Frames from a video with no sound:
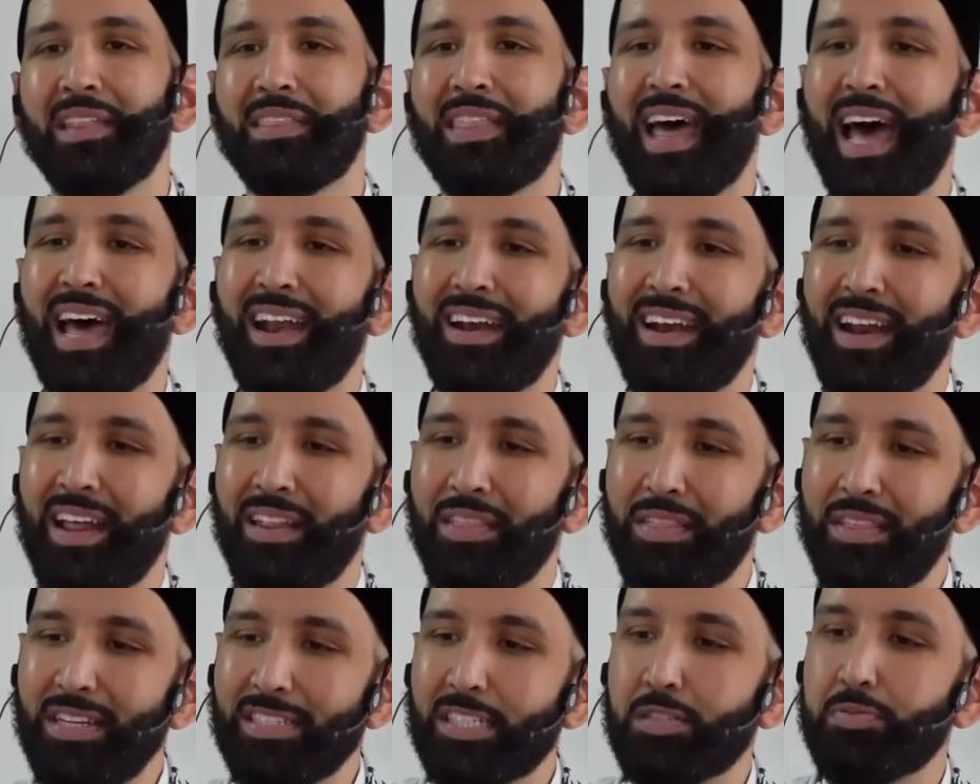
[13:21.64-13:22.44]
that
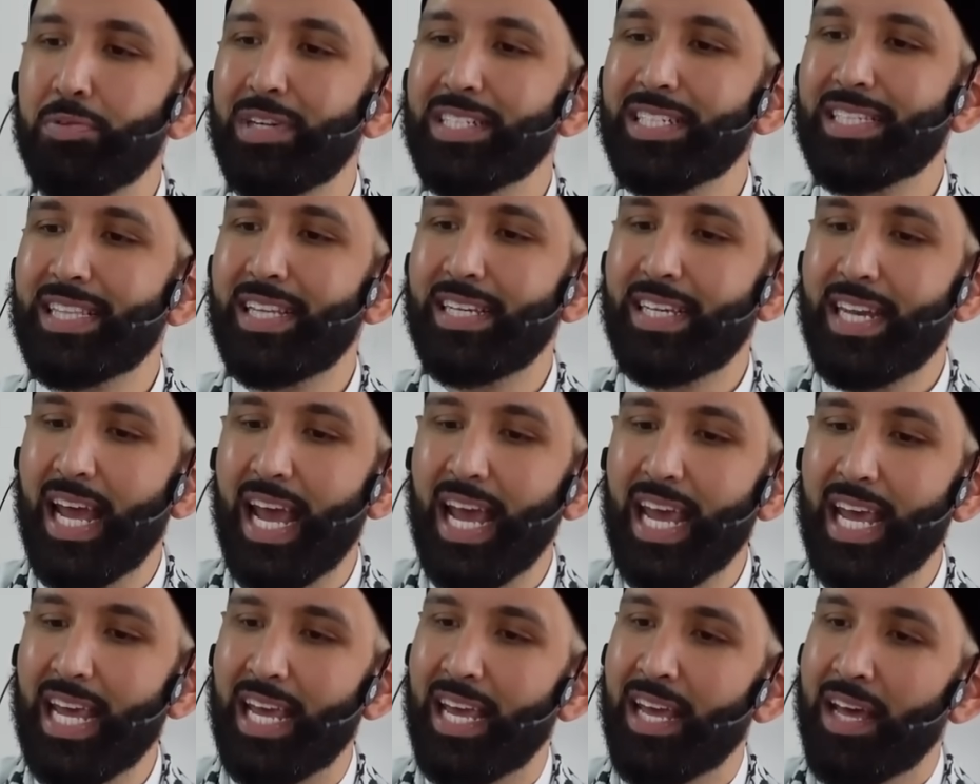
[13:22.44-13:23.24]
this was the
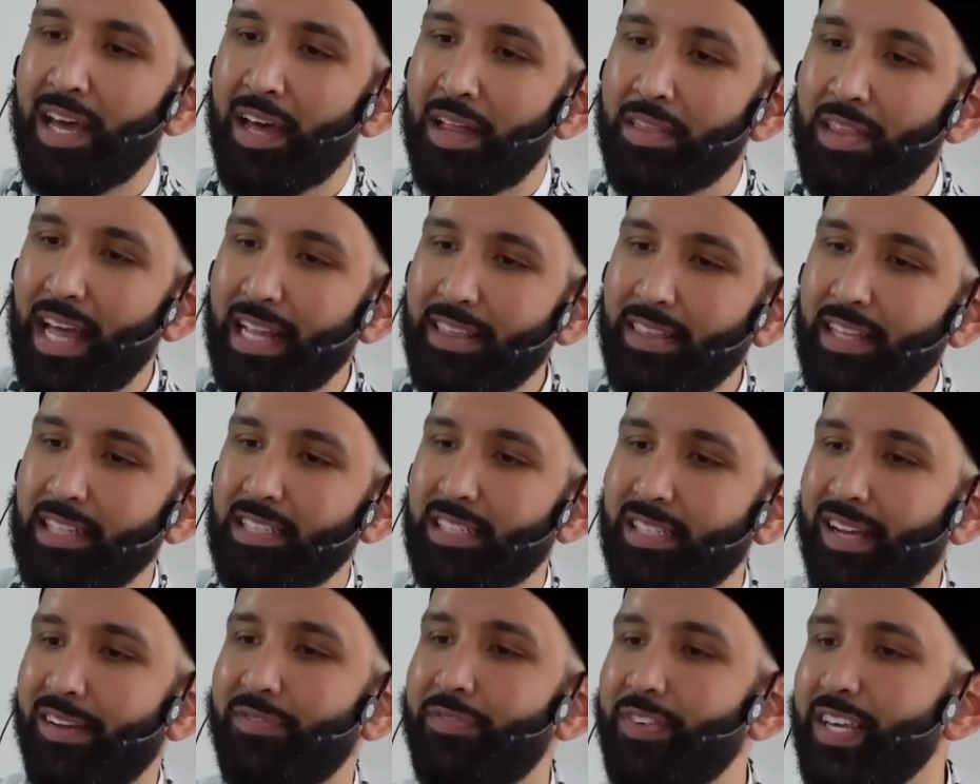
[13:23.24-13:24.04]
day that the
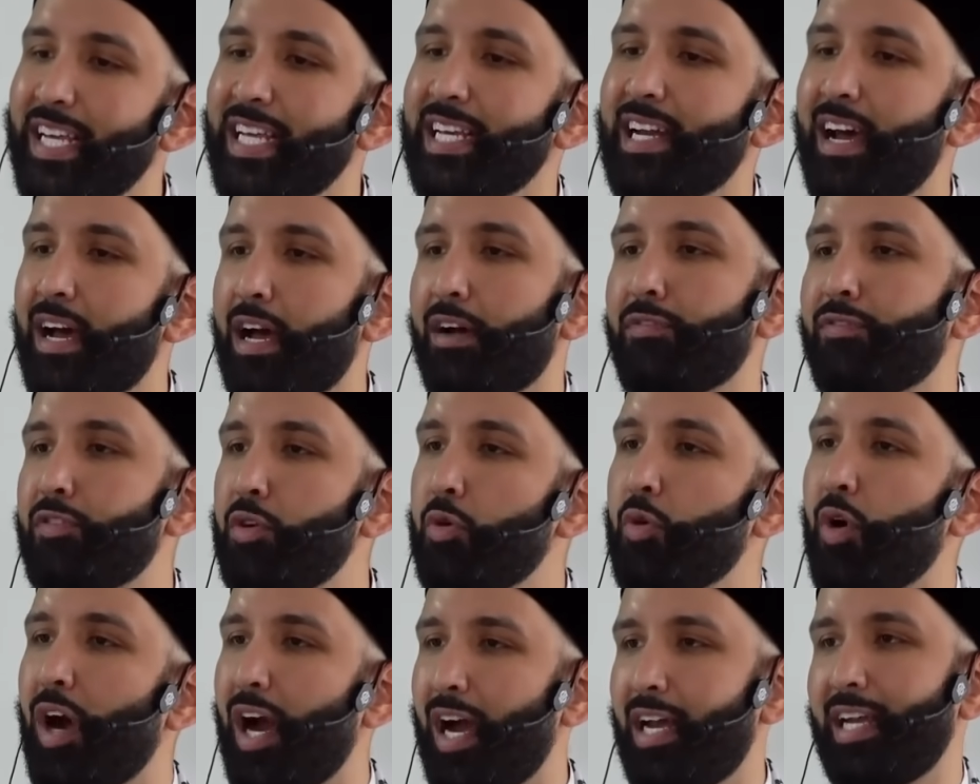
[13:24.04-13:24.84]
safina of
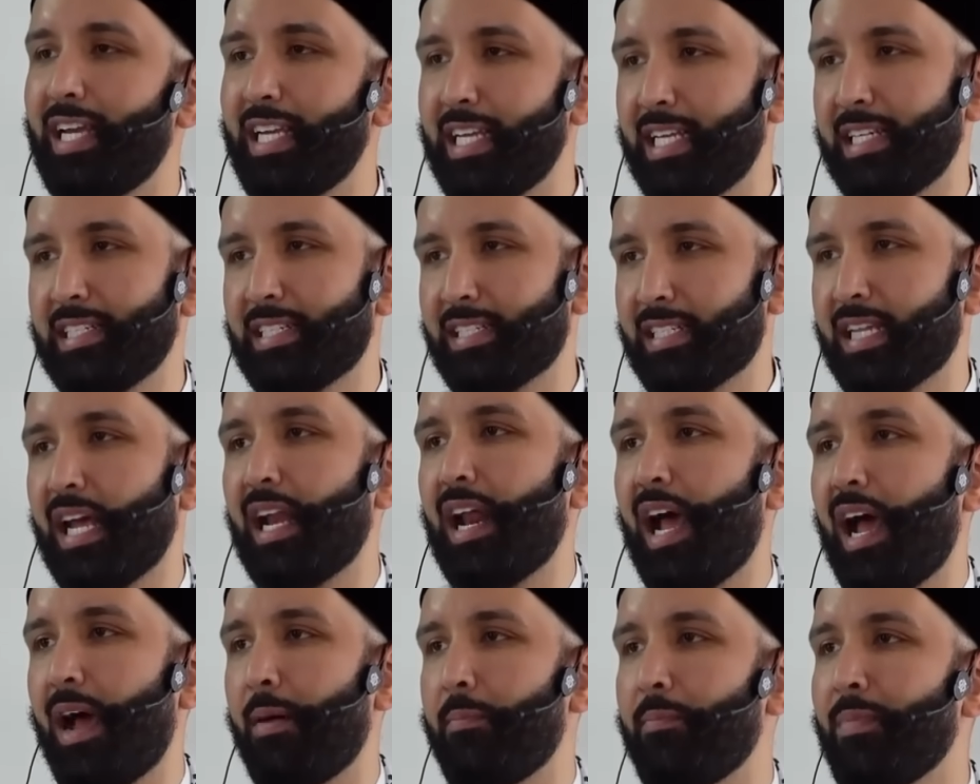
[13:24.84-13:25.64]
Nuh alayhi
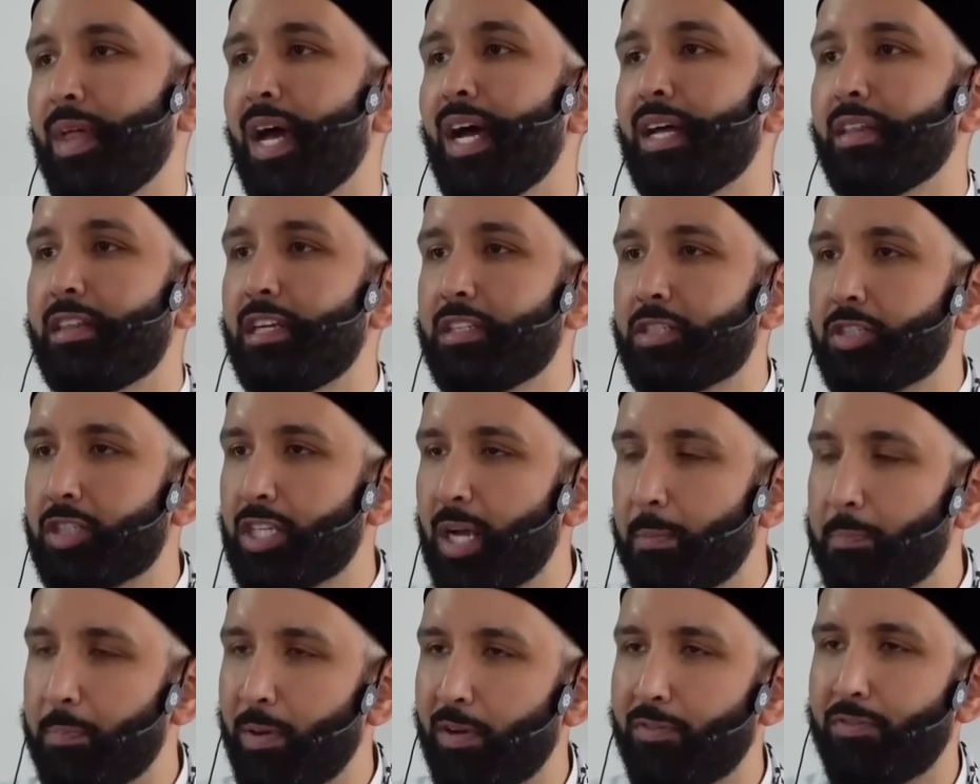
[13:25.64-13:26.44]
salam, the
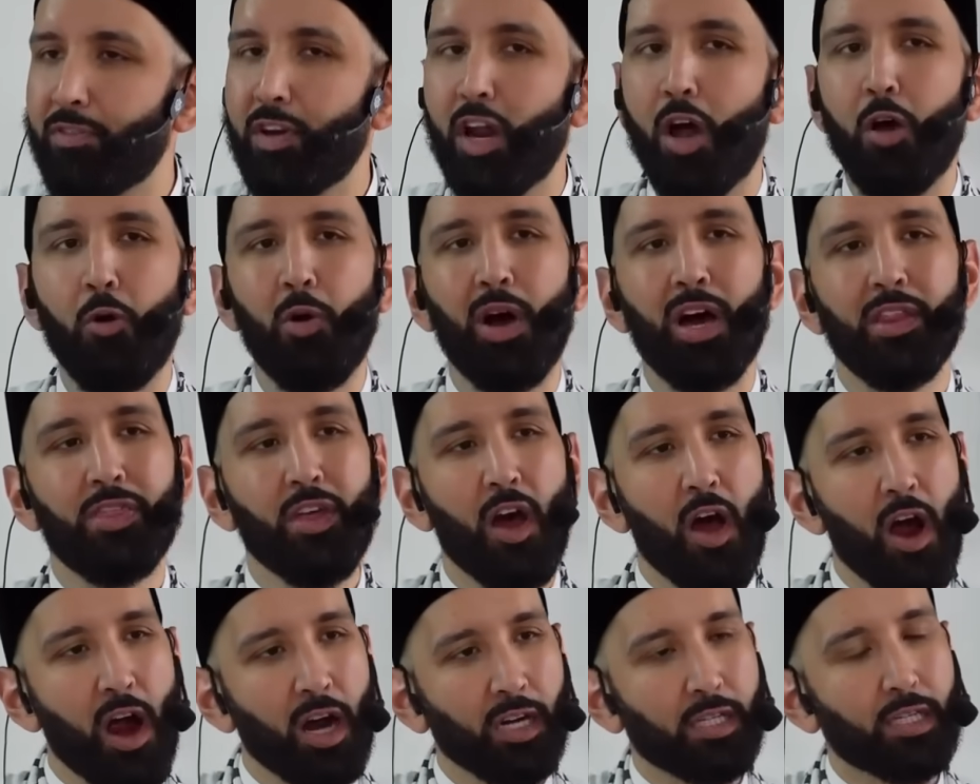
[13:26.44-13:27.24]
ship of Noah,
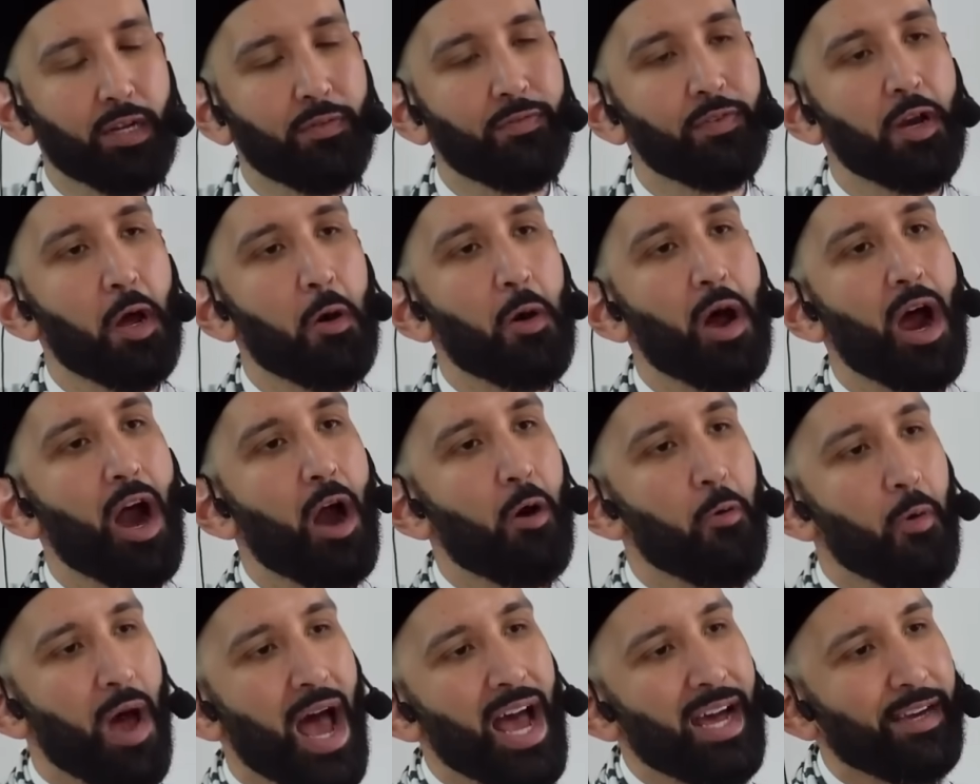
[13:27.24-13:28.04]
the ark of Noah,
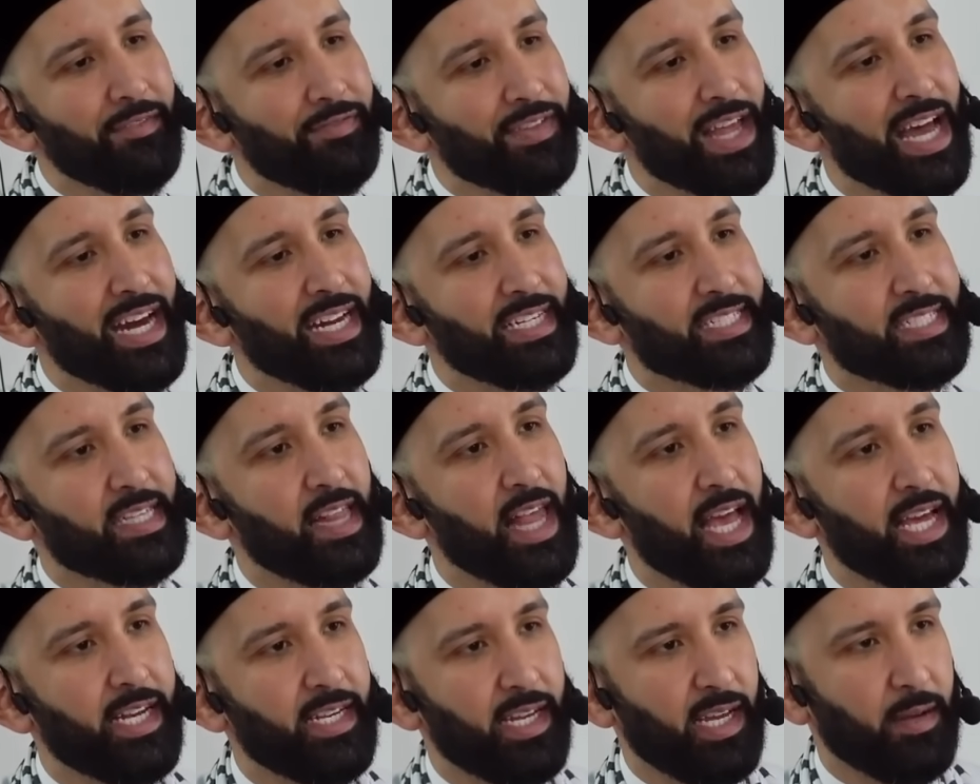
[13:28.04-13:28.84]
arrived at its
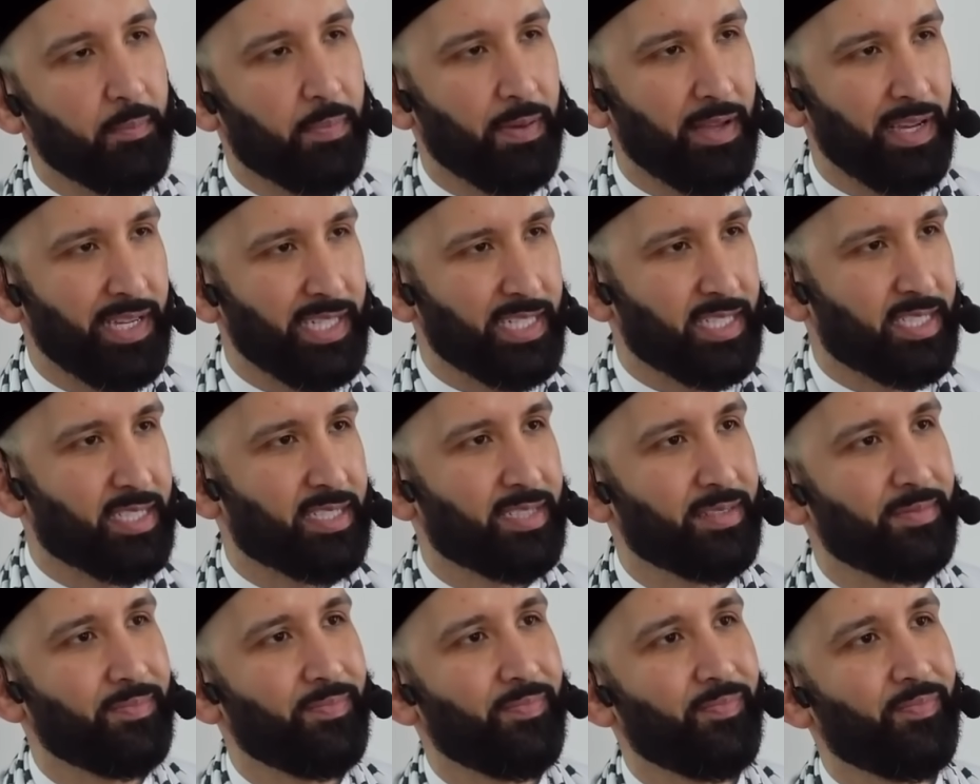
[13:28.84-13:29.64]
landing
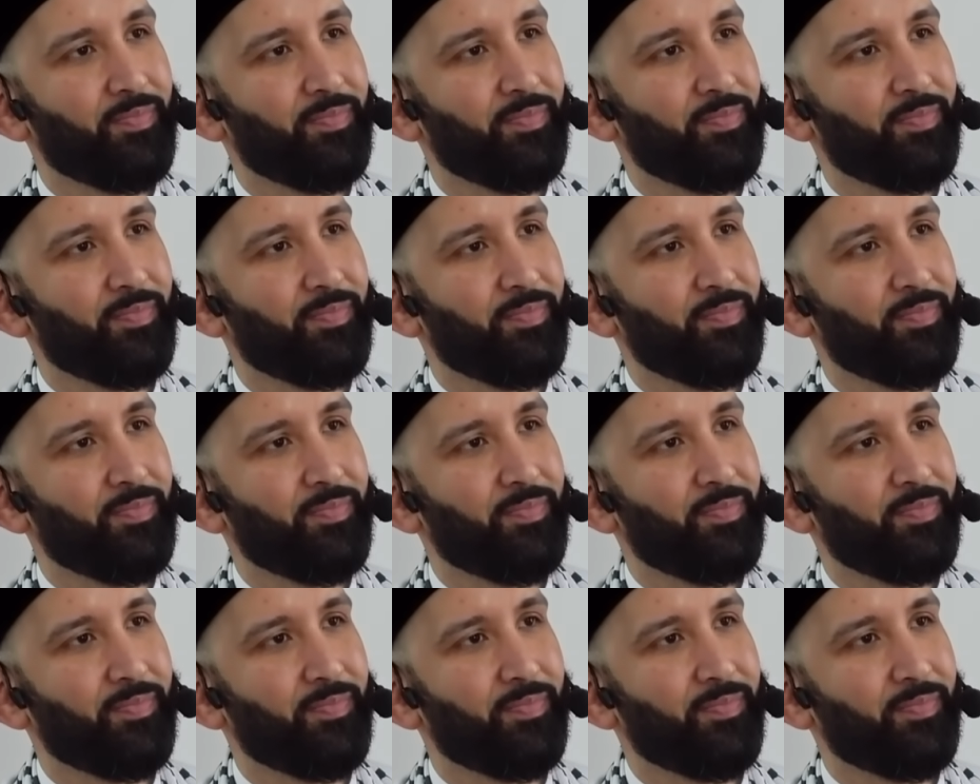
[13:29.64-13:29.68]
place.